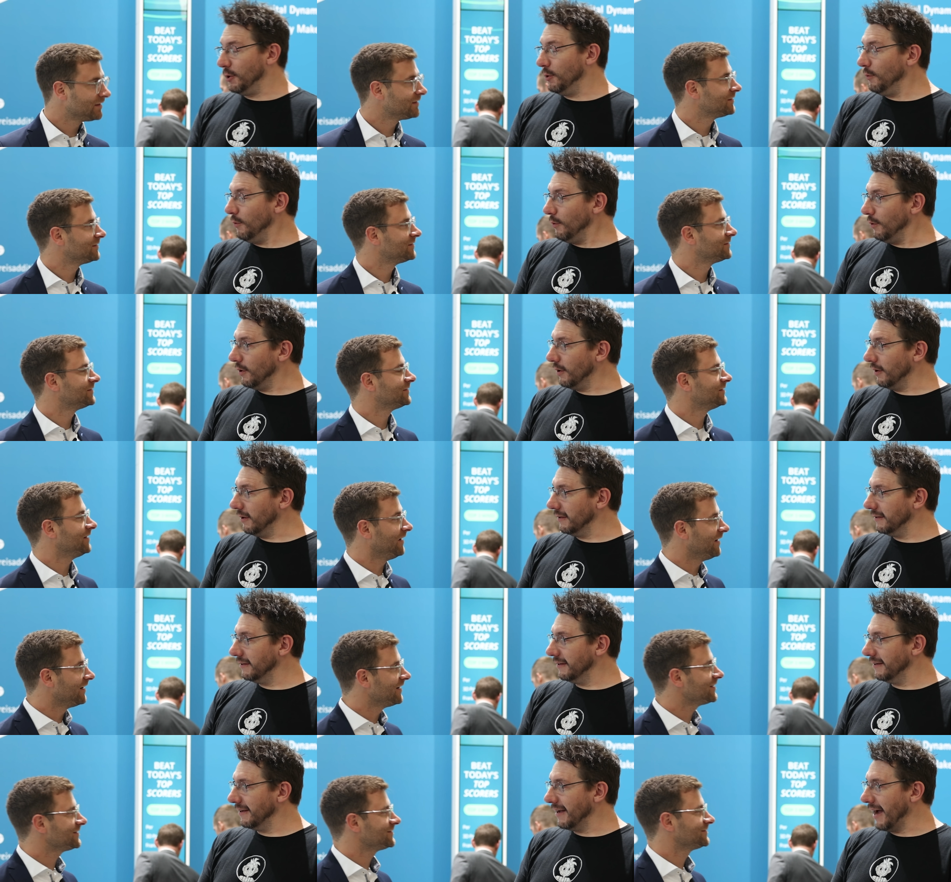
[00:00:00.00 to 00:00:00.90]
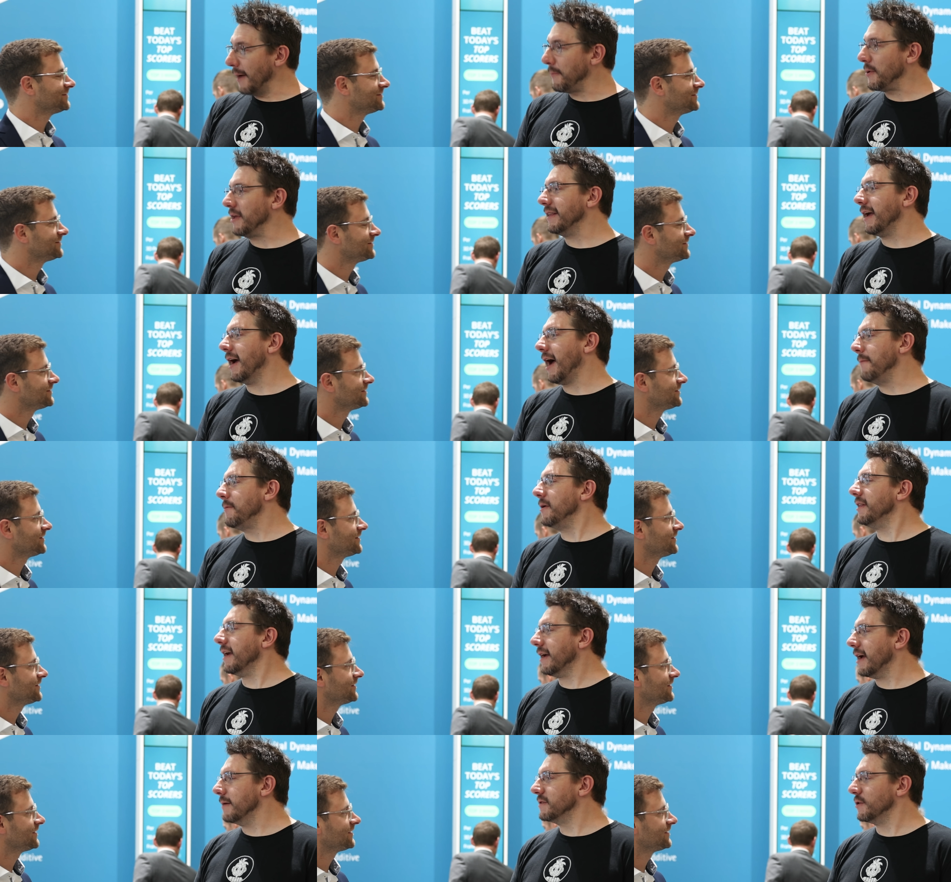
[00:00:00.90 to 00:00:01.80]
Speaker 1: cool. Yeah. I bet that I bet
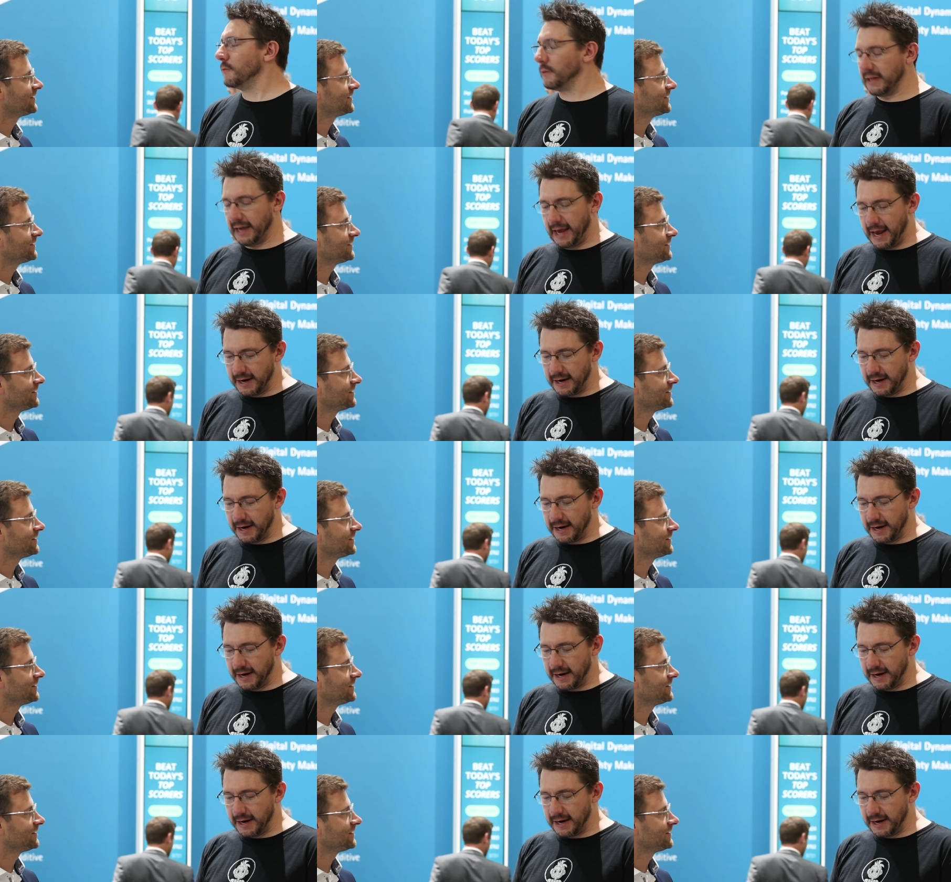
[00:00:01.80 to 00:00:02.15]
that comes in really